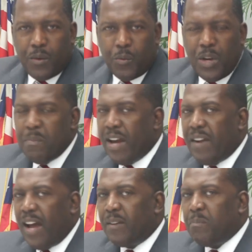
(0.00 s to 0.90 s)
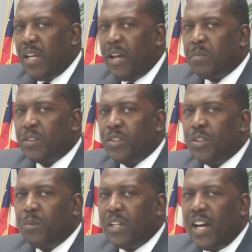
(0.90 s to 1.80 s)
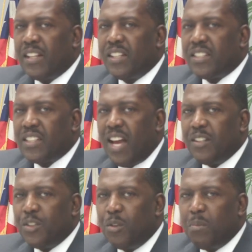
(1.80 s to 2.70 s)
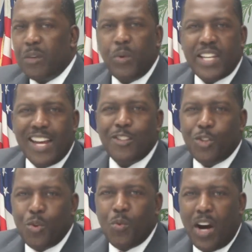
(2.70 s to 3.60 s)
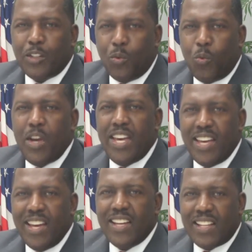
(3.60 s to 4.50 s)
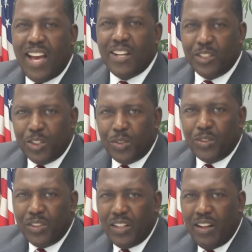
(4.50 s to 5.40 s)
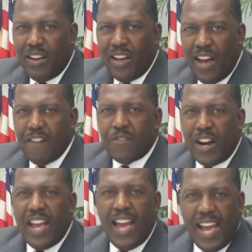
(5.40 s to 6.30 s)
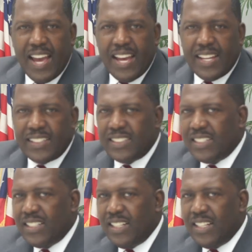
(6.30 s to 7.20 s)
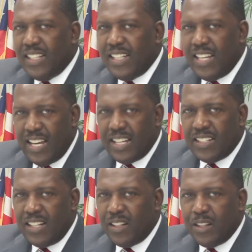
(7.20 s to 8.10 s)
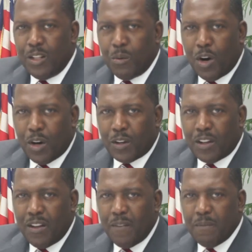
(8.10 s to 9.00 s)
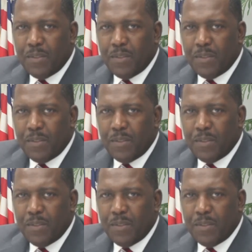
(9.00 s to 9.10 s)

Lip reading: We may not be able to do what others can do, but we can do what we can do. Every hand in the work.